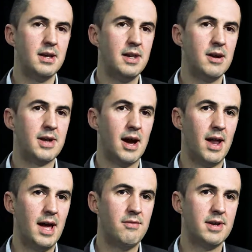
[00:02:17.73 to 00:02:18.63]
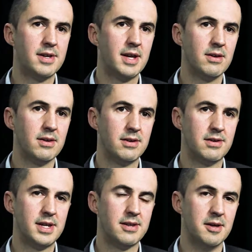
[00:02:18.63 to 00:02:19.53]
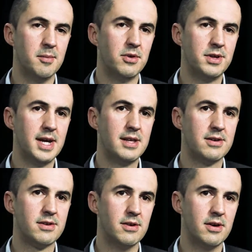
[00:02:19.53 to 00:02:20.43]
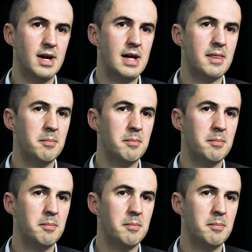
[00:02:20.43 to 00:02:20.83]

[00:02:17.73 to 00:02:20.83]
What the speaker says: Note down every single system or data store